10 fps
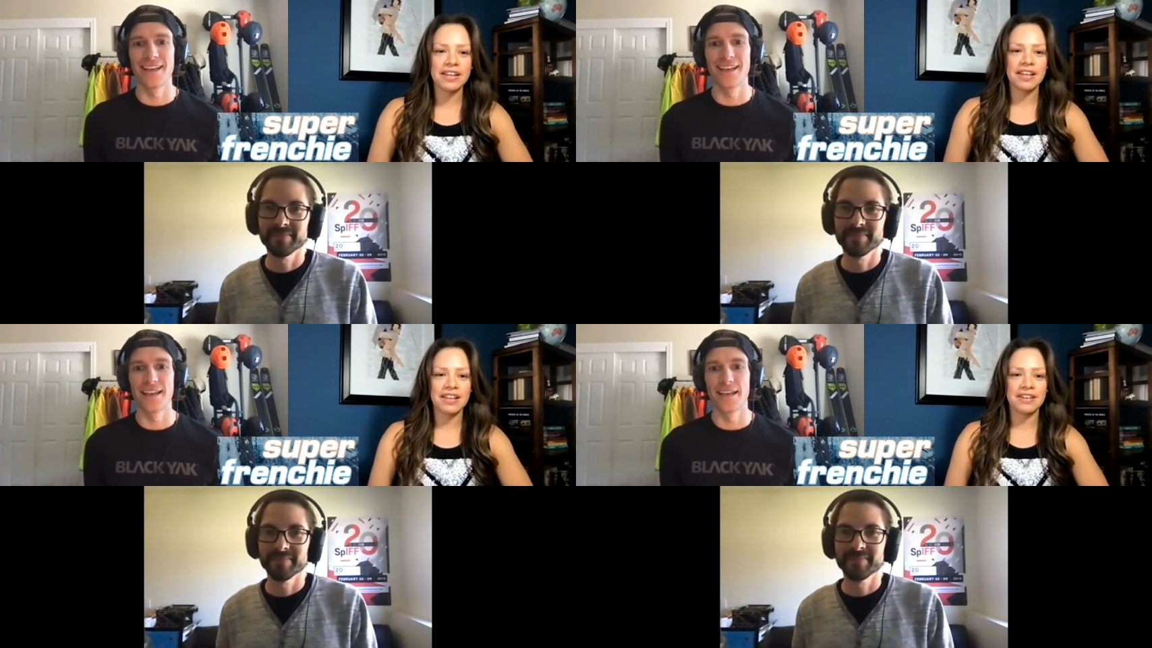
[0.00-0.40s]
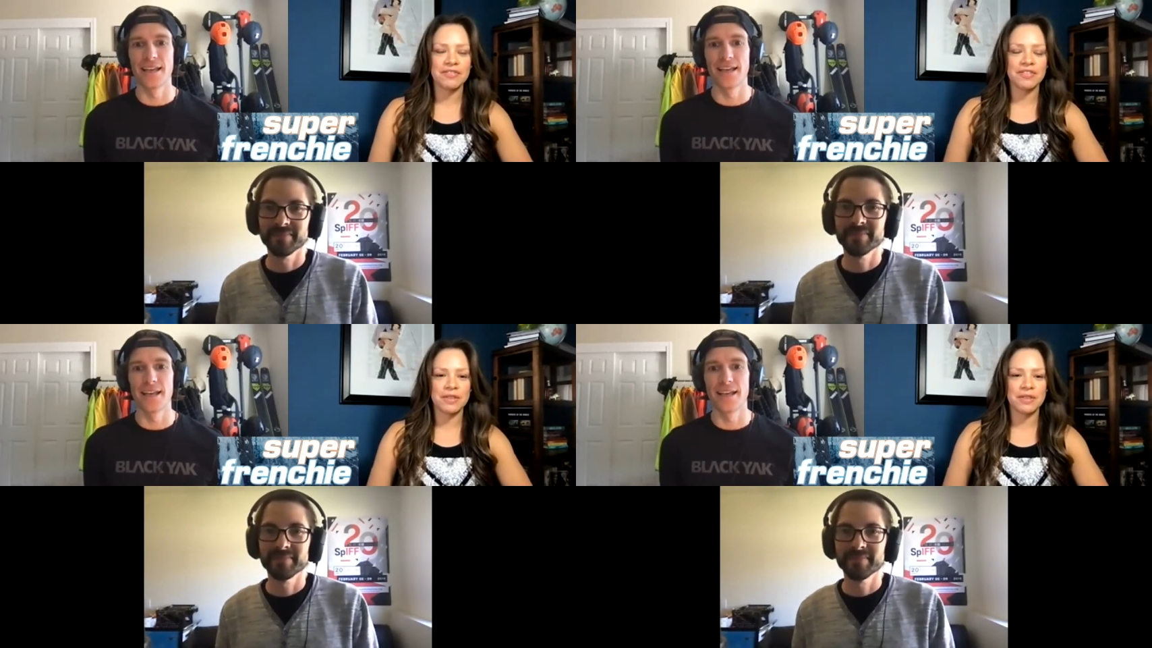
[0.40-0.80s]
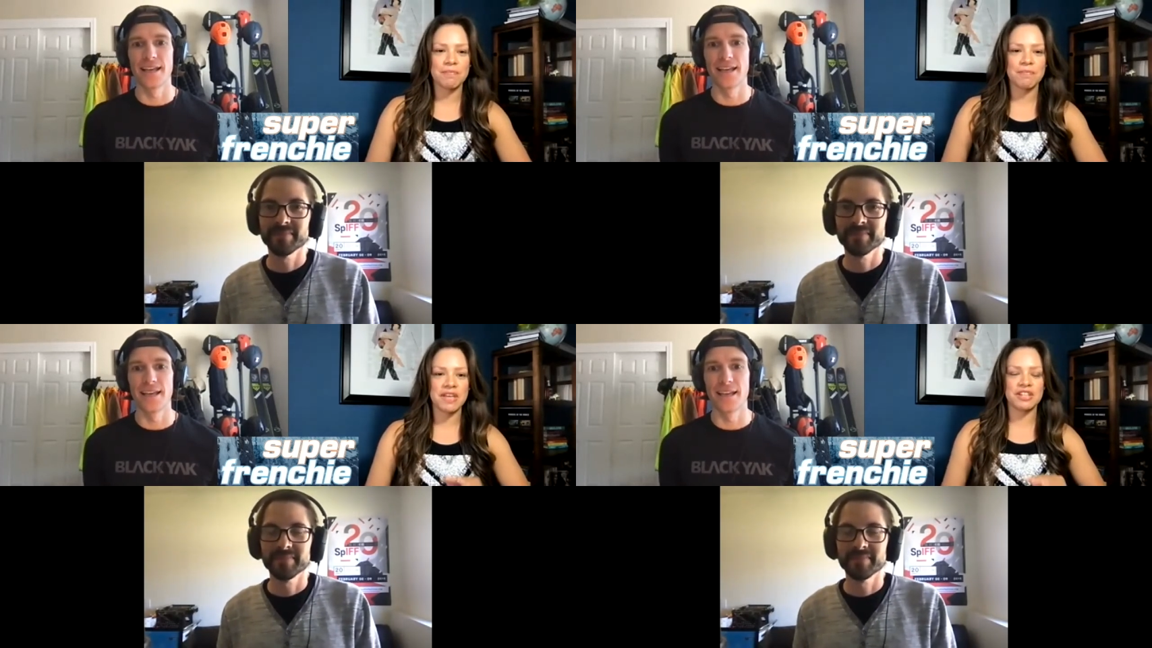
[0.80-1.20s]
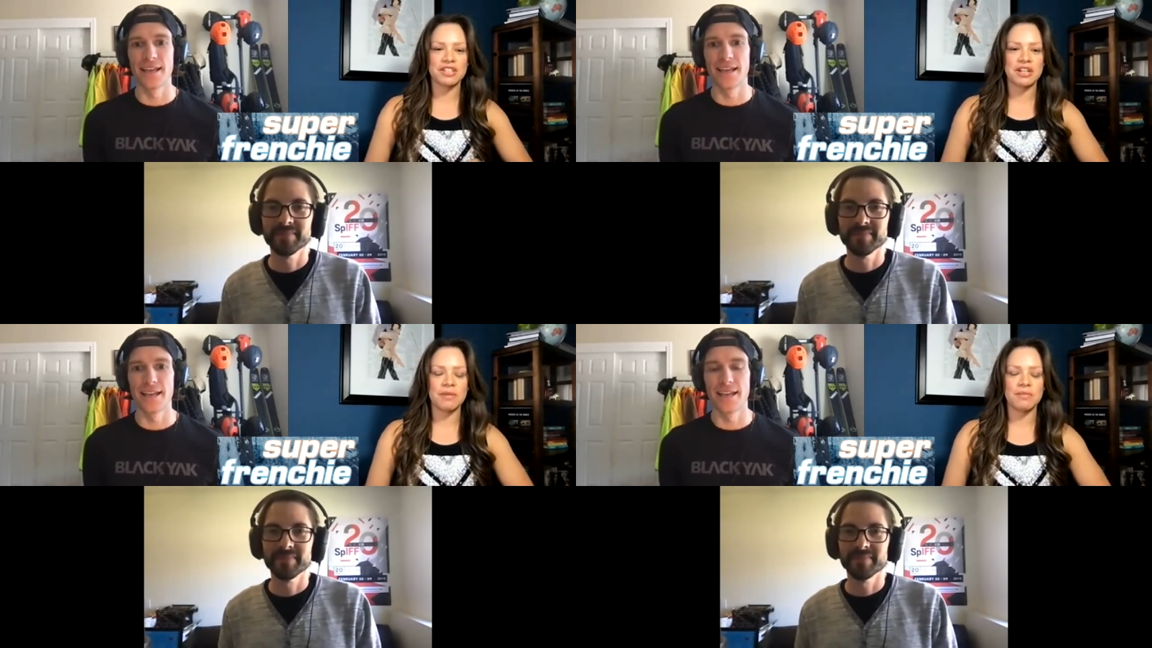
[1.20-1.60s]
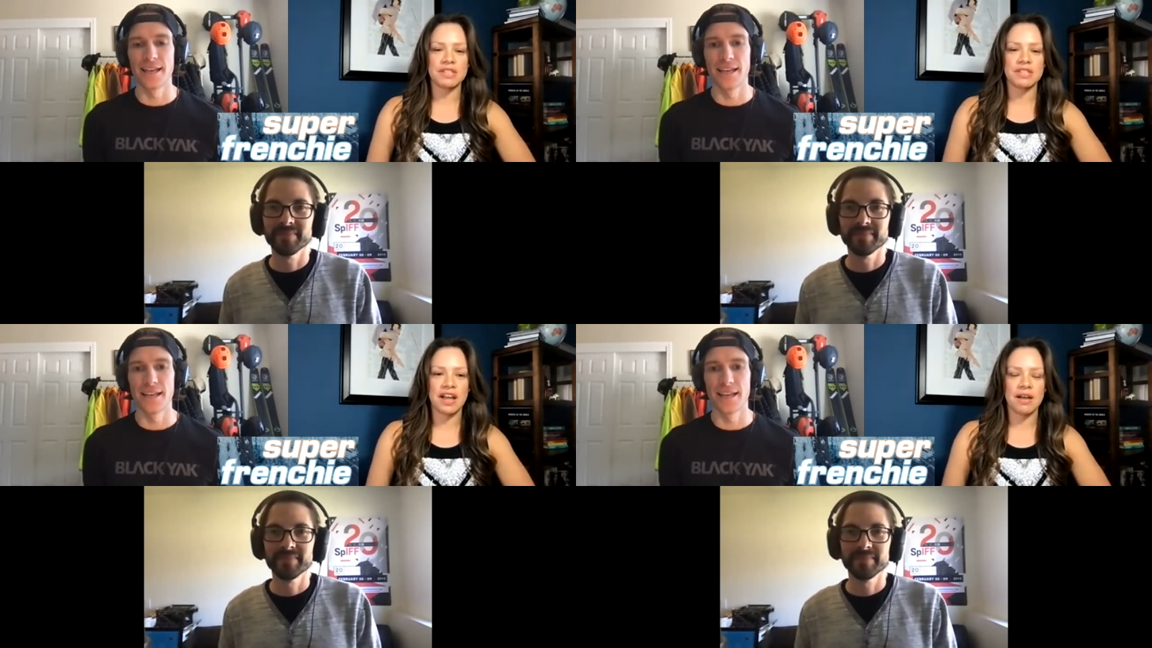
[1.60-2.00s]
Speaker 1: and for the big jumps,
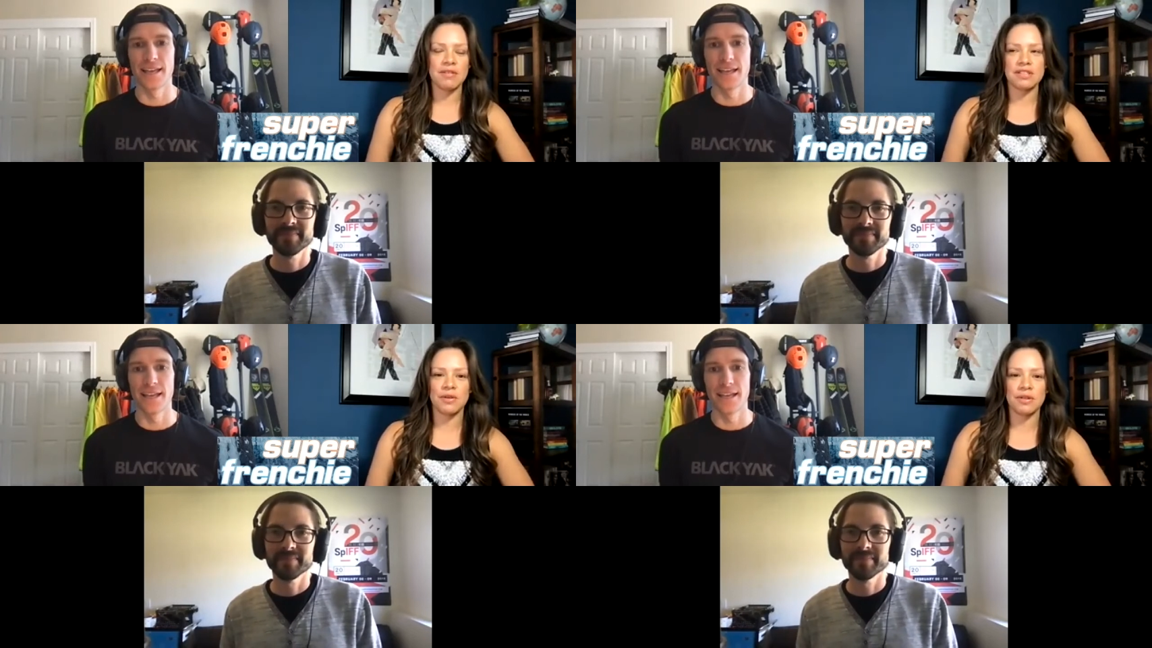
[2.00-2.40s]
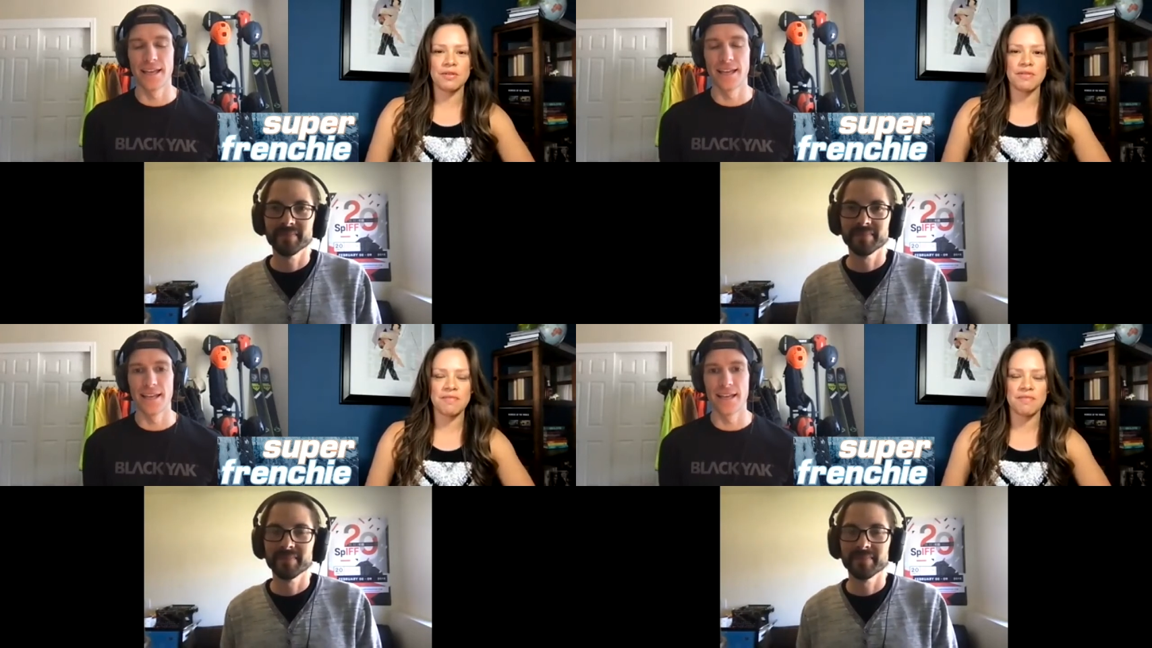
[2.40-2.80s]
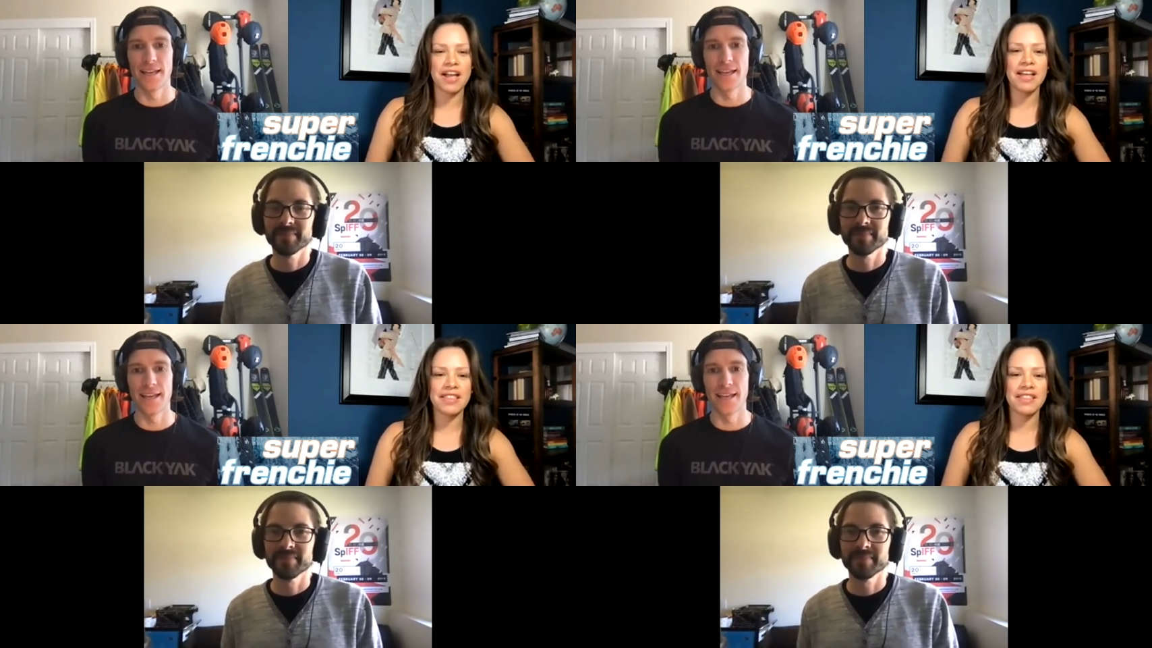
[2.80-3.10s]
I was holding my breath